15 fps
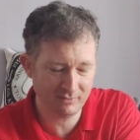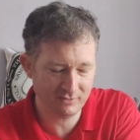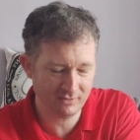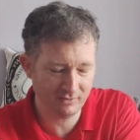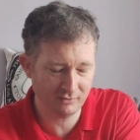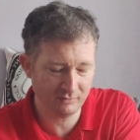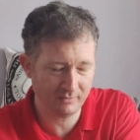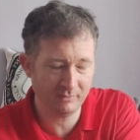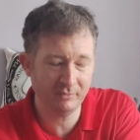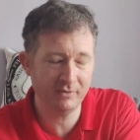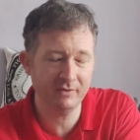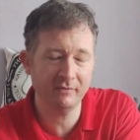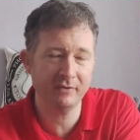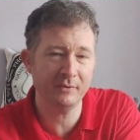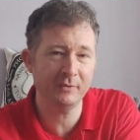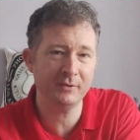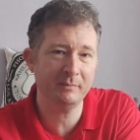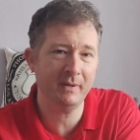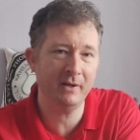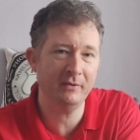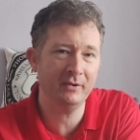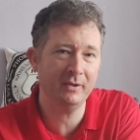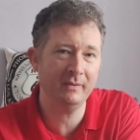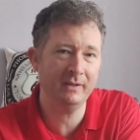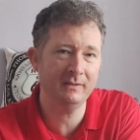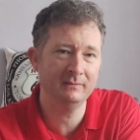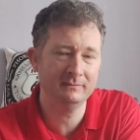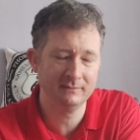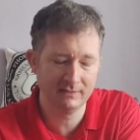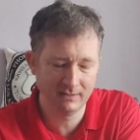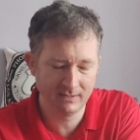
which I normally wouldn't have thought about doing.